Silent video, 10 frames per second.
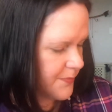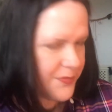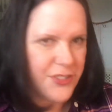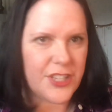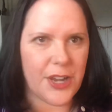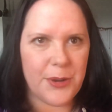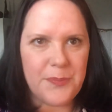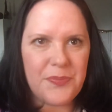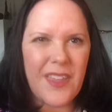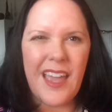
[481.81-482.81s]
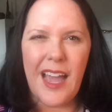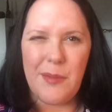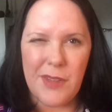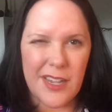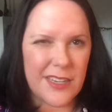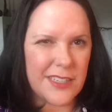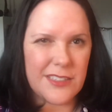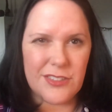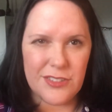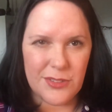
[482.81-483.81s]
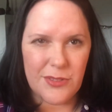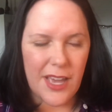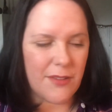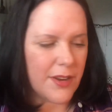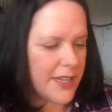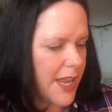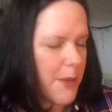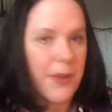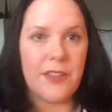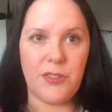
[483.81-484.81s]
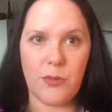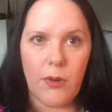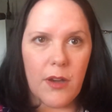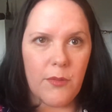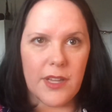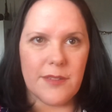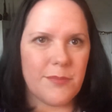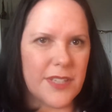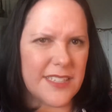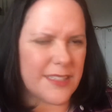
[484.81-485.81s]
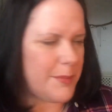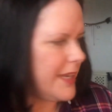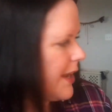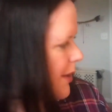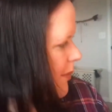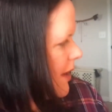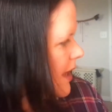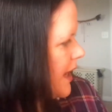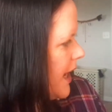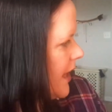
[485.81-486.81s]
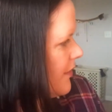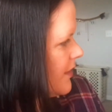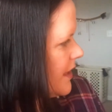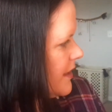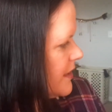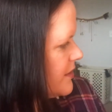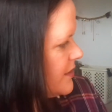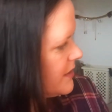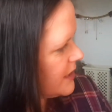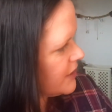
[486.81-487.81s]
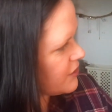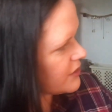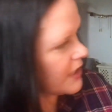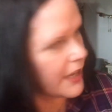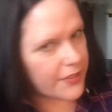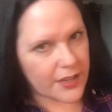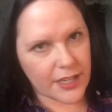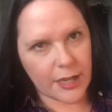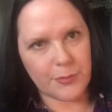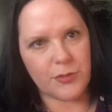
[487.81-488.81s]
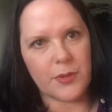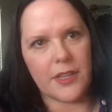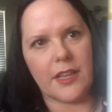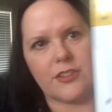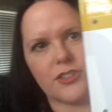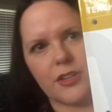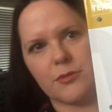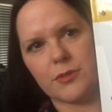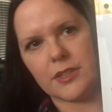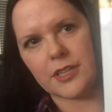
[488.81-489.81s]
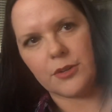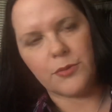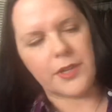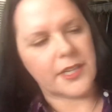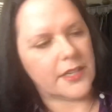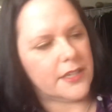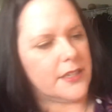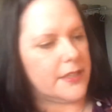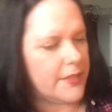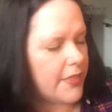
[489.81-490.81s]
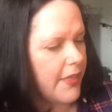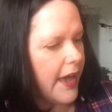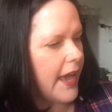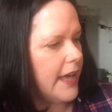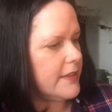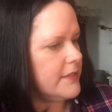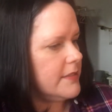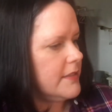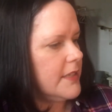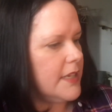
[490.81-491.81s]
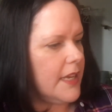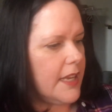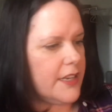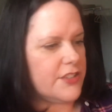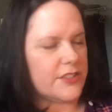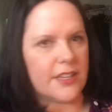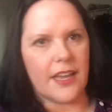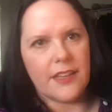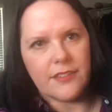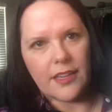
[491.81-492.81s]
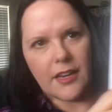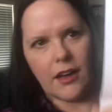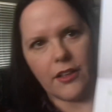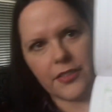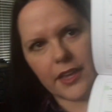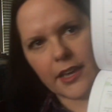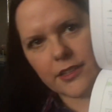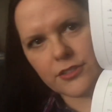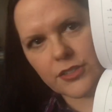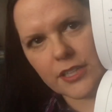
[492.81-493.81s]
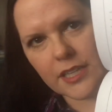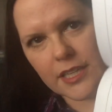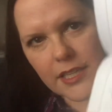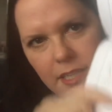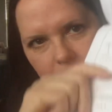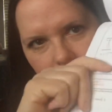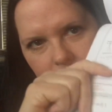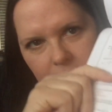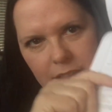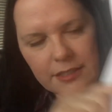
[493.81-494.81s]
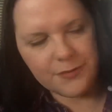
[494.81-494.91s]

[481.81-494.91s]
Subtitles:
So I'm not going to do that right now. But if you want one, please let me know. And then this is the teacher's guide that it comes with. I'll show you really quick that. And it just has like all the answer key in it.